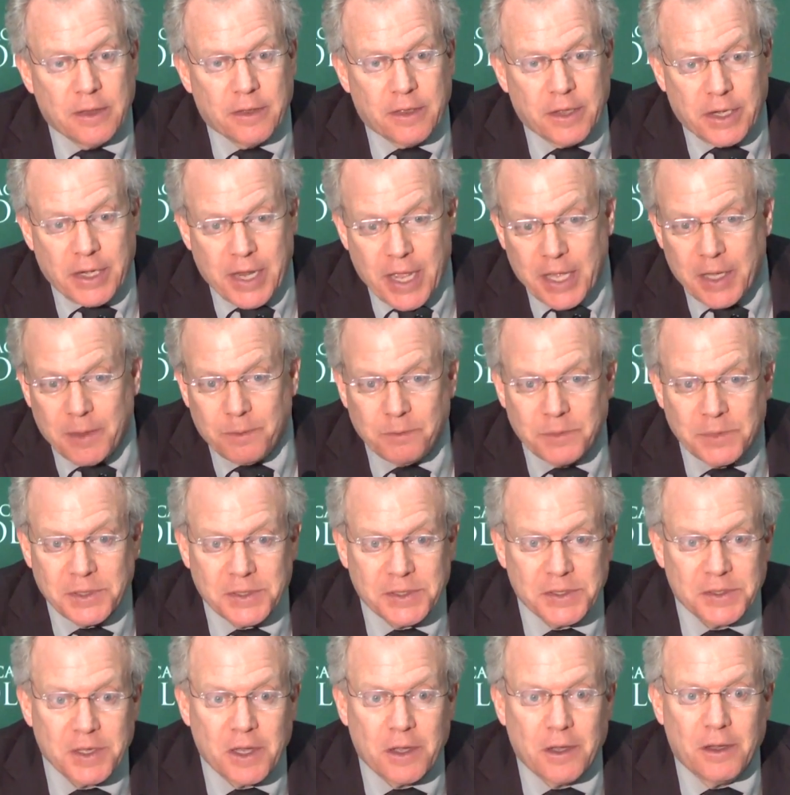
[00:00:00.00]
The
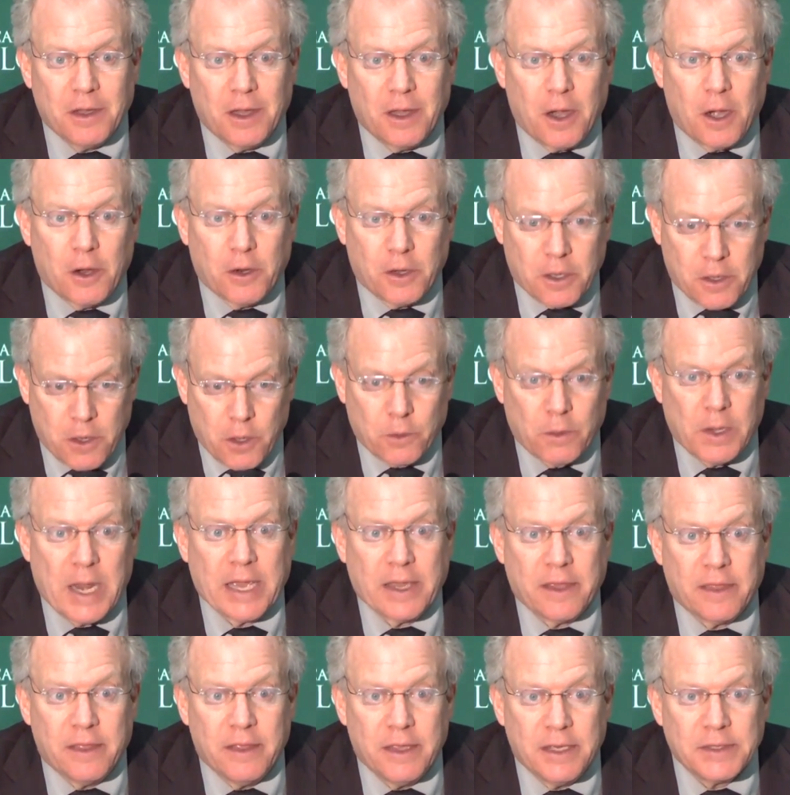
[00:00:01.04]
names go
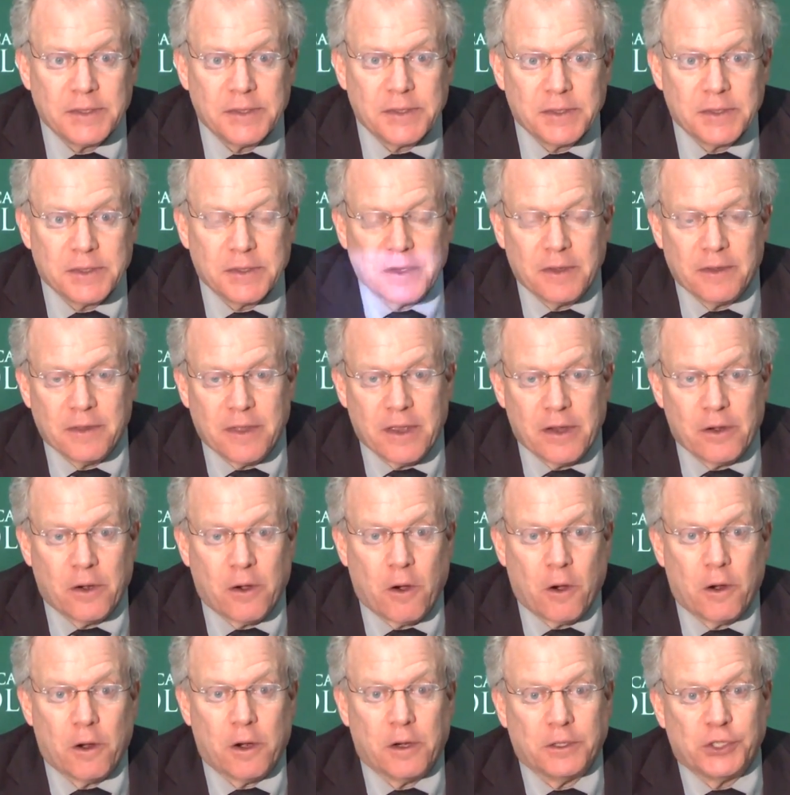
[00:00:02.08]
like this. There
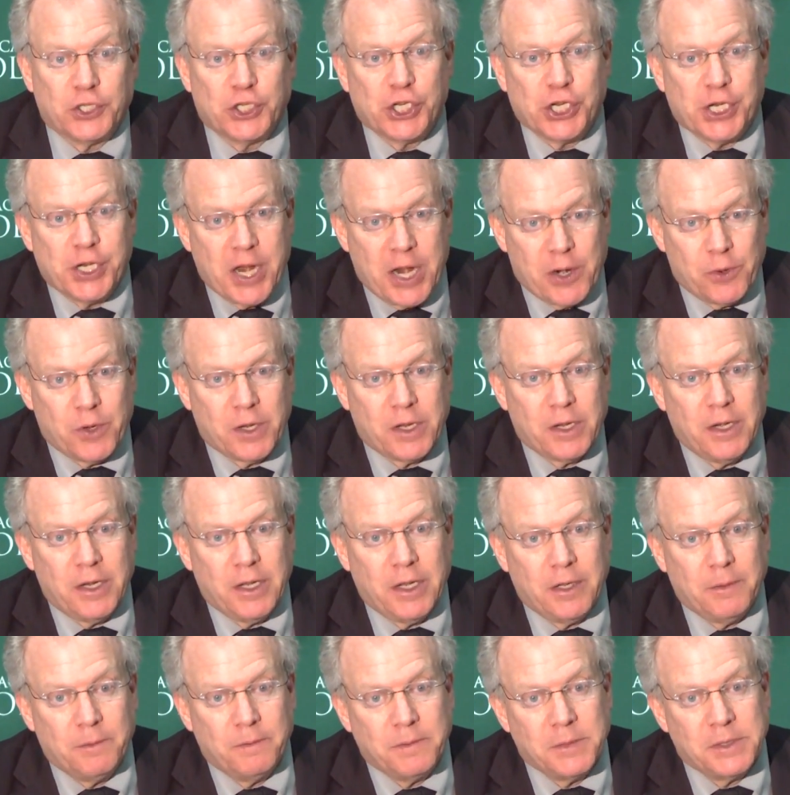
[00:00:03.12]
are generic
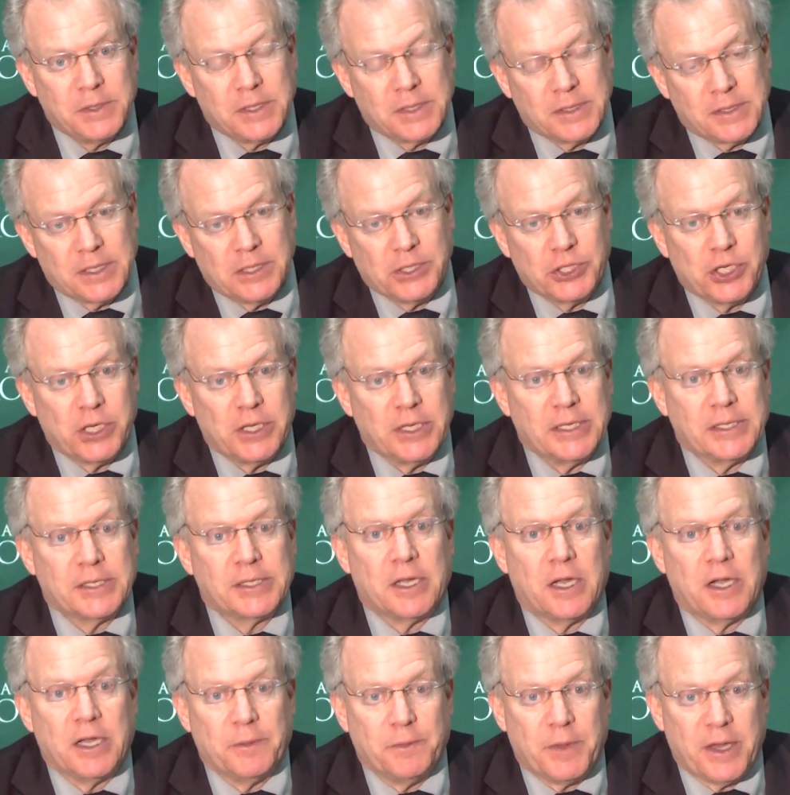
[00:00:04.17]
names essentially
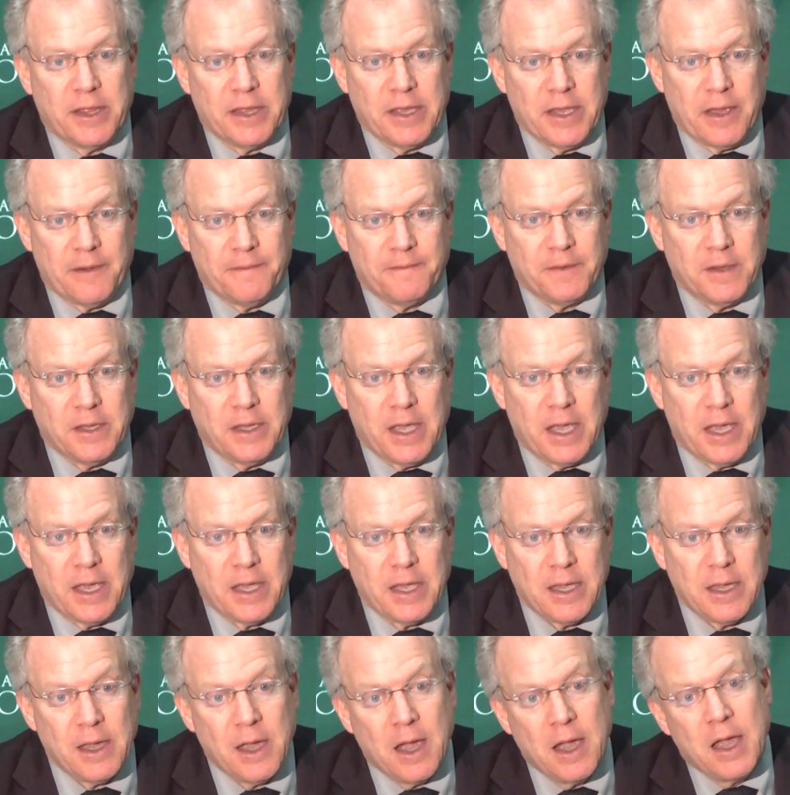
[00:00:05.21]
assigned by the
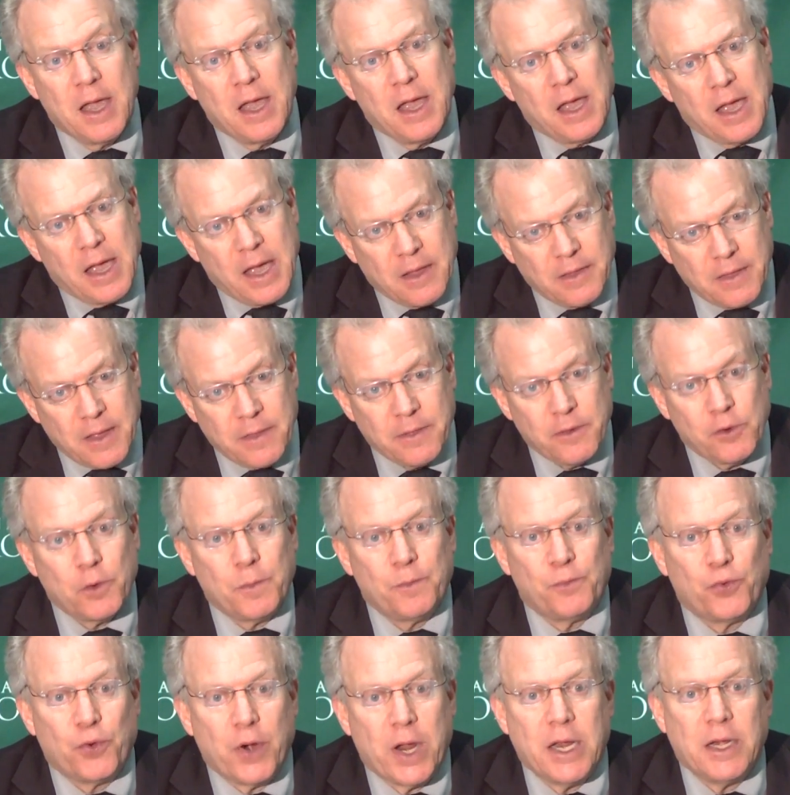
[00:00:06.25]
FDA, and then there are
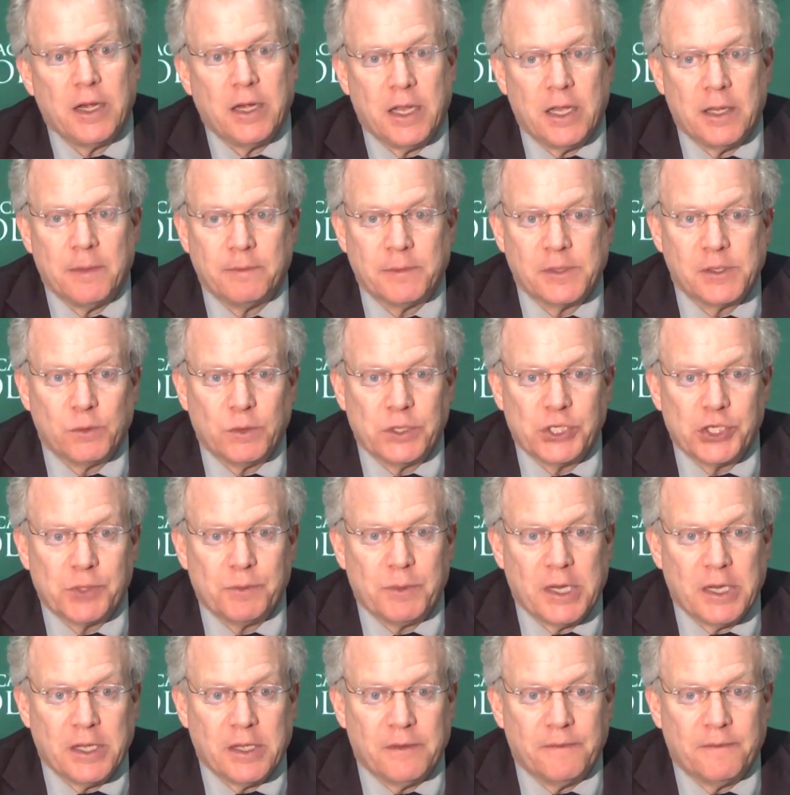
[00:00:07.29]
brand names which
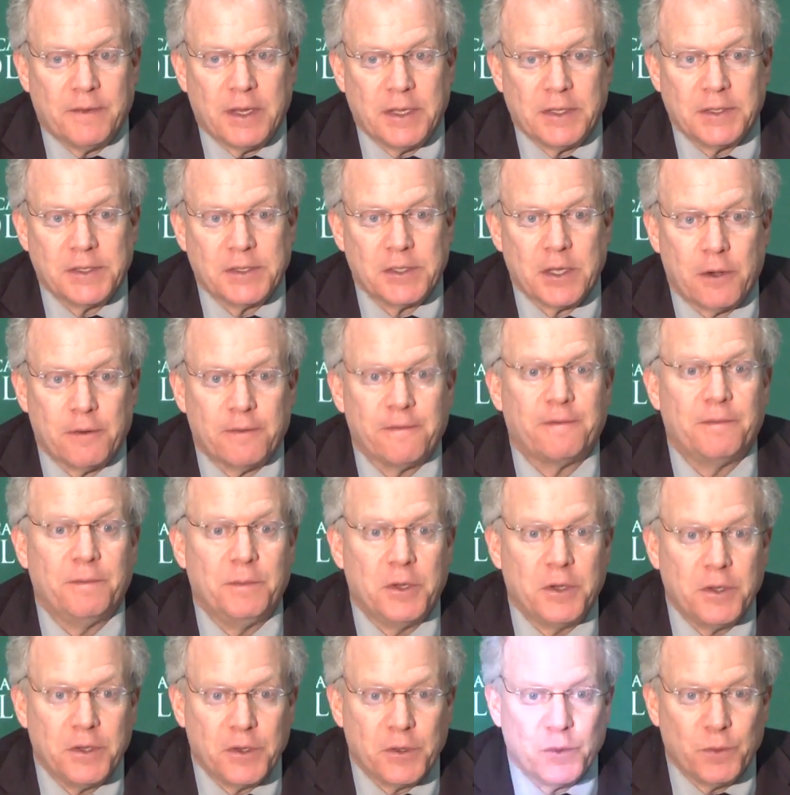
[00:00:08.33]
many of us are
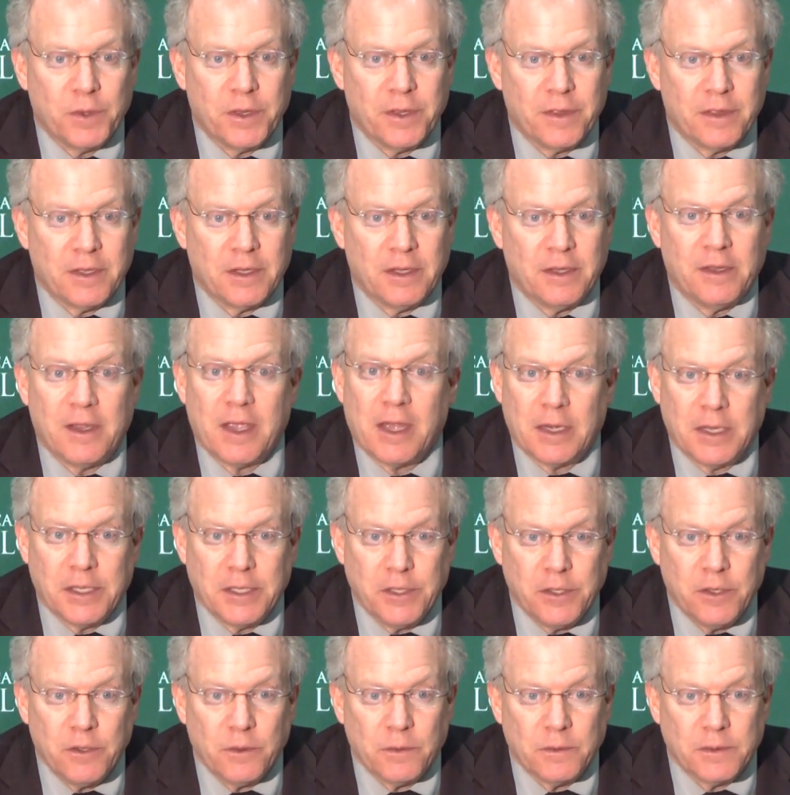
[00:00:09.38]
familiar with in daily
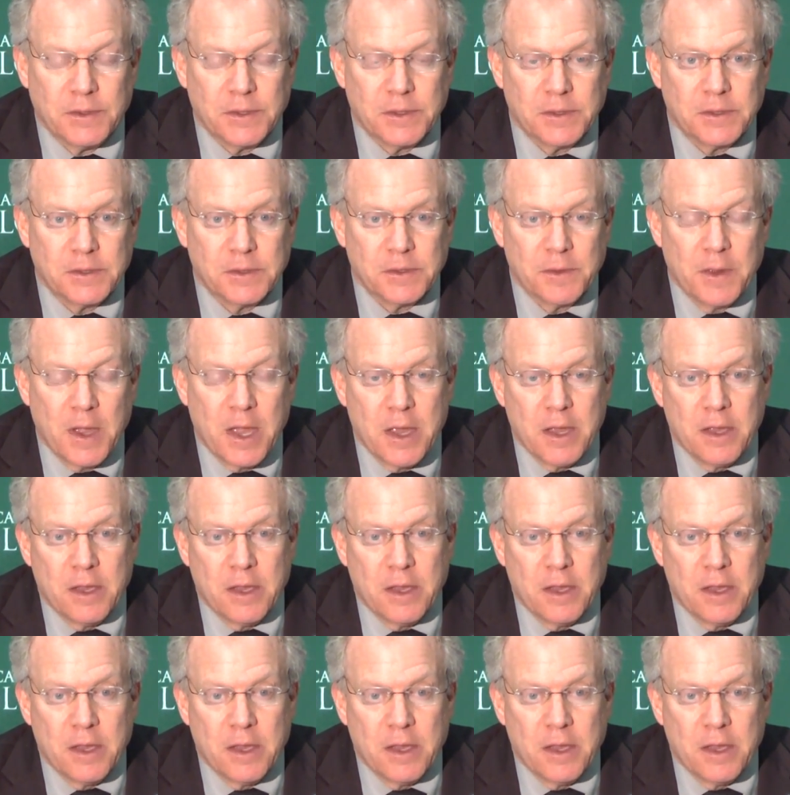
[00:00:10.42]
use.